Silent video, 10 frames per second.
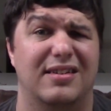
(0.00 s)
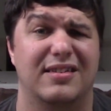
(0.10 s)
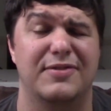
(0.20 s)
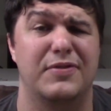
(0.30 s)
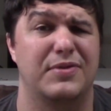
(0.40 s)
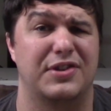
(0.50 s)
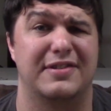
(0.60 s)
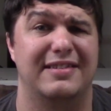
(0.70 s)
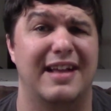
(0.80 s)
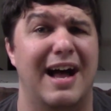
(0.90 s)
this movie was
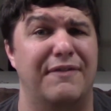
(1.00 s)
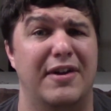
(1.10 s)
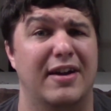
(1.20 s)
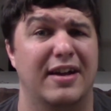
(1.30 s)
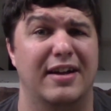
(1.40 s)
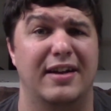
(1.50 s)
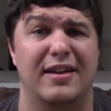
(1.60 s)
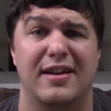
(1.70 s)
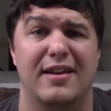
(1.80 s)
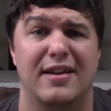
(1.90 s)
just not very good.
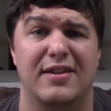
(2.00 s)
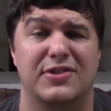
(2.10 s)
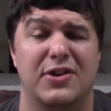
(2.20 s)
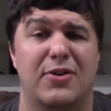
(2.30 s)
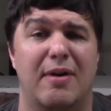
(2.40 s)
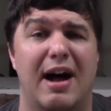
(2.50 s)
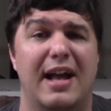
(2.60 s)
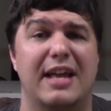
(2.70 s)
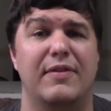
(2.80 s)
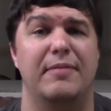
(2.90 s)
So
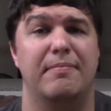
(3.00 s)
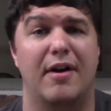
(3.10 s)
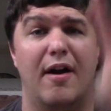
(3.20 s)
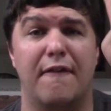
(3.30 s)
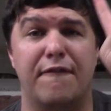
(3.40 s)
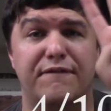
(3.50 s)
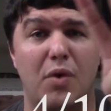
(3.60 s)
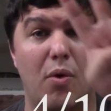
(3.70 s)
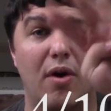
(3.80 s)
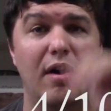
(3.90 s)
I give it a
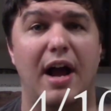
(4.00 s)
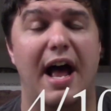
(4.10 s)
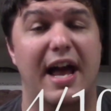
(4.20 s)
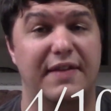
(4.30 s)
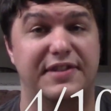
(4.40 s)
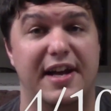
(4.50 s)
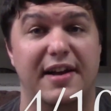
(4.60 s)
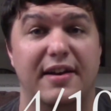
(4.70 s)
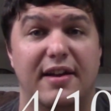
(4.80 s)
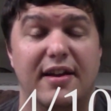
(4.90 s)
4 out of
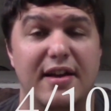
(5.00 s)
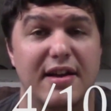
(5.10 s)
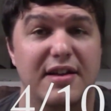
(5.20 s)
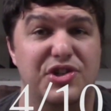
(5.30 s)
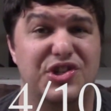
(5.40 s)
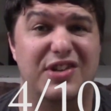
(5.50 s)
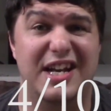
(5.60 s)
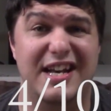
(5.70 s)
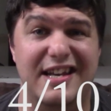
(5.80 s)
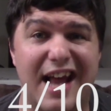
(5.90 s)
10. just
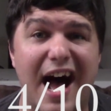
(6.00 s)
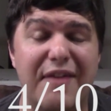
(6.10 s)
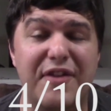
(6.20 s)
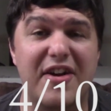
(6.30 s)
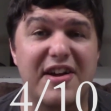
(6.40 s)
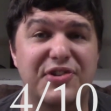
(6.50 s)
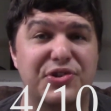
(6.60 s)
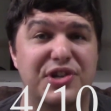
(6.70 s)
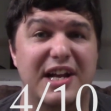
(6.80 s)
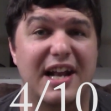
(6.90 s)
not very
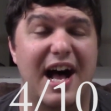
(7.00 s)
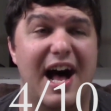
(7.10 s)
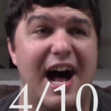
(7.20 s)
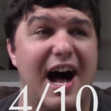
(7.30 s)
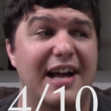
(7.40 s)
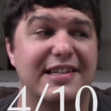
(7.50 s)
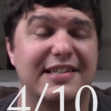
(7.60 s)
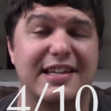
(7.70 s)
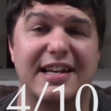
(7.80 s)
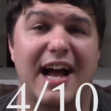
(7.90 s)
interesting. And
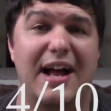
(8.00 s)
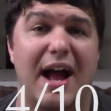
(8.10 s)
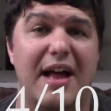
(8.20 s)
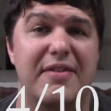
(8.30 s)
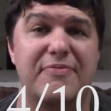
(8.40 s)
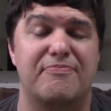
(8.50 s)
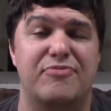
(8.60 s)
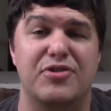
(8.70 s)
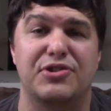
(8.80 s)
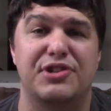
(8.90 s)
honestly,
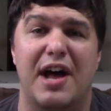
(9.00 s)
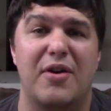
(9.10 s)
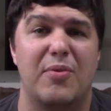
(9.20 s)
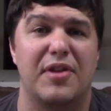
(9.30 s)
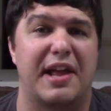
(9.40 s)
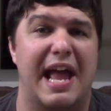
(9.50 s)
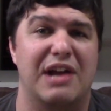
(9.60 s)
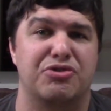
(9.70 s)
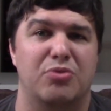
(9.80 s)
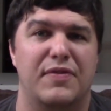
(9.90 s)
there's not really a
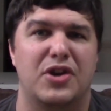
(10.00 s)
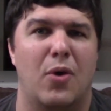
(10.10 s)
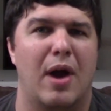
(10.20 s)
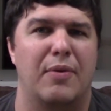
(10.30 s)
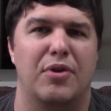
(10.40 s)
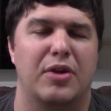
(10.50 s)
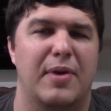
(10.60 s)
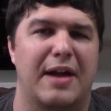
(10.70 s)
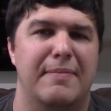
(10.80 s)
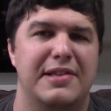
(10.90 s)
casual moviegoer I really
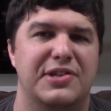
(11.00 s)
recommend